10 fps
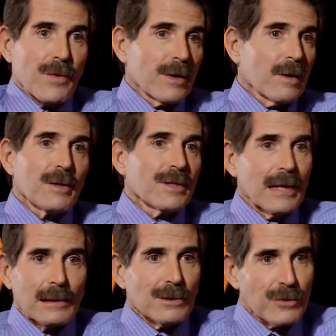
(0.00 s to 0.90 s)
there are
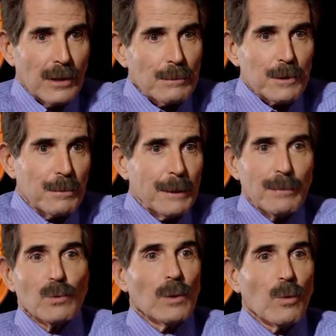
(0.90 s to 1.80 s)
Donald Trumps,
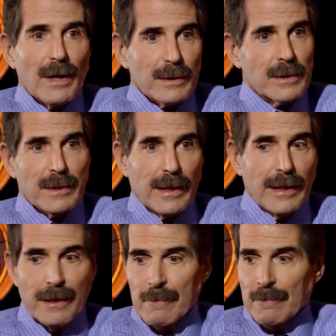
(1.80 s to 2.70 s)
people will want to
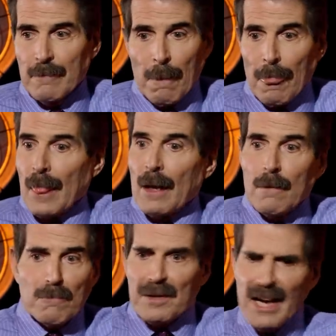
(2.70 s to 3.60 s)
say,
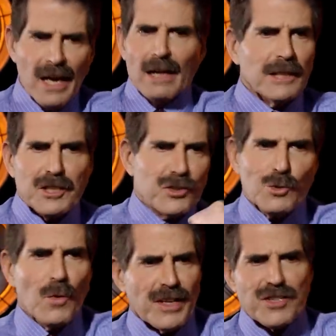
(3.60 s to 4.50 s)
yeah, let's
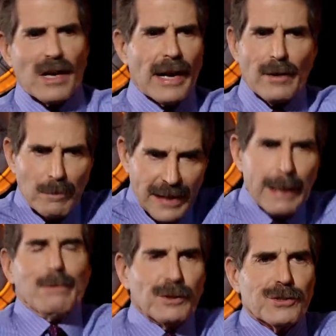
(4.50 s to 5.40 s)
do this, and I ought to
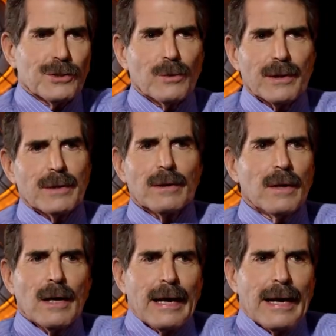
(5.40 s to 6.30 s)
be able to, and,
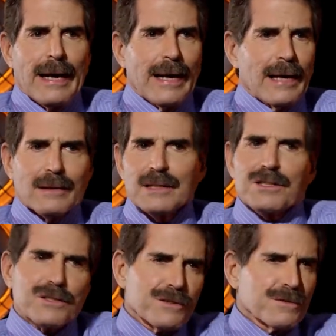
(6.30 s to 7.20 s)
and
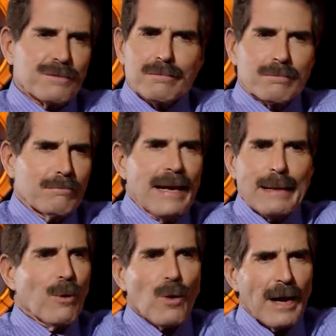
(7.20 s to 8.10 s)
let's
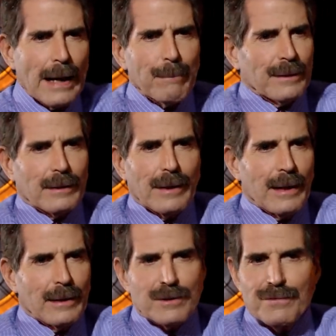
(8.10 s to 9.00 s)
make more happen.
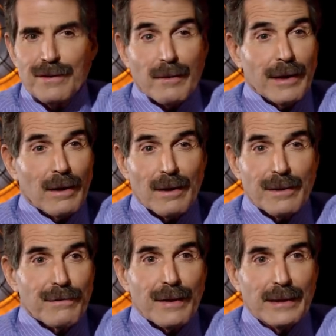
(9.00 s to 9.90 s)
And it's very
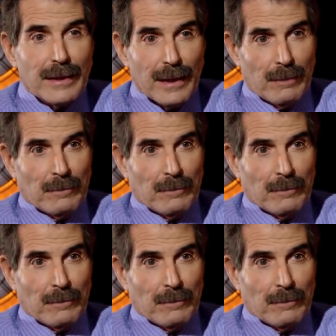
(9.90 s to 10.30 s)
hard to fight that.